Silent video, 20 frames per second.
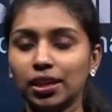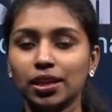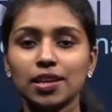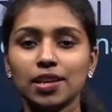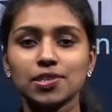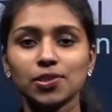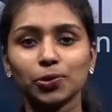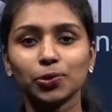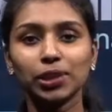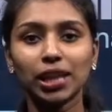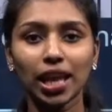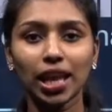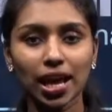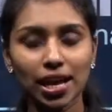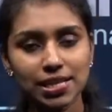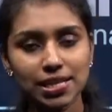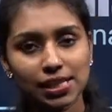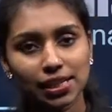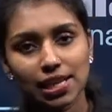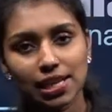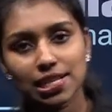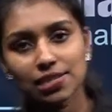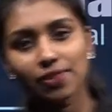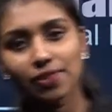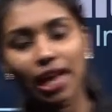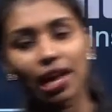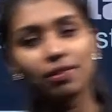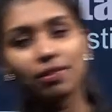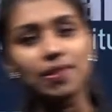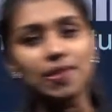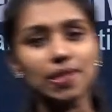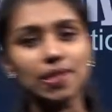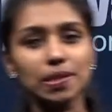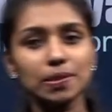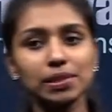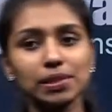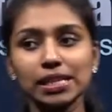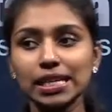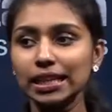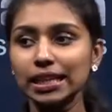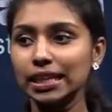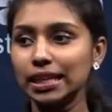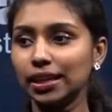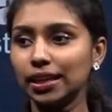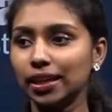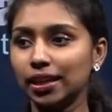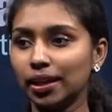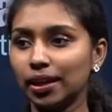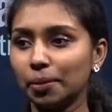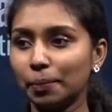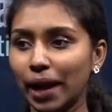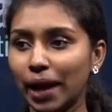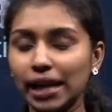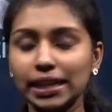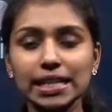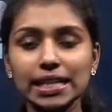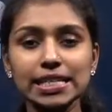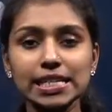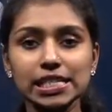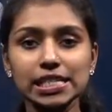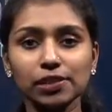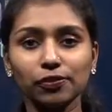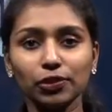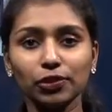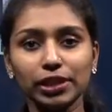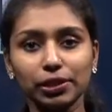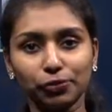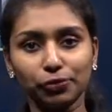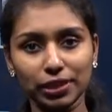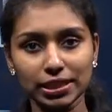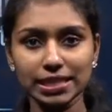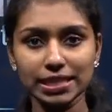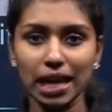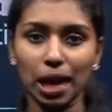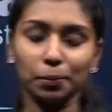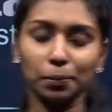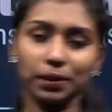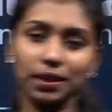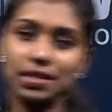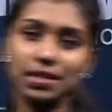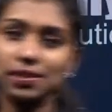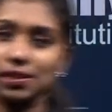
So in the last class we have discussed the practice session for different chapters.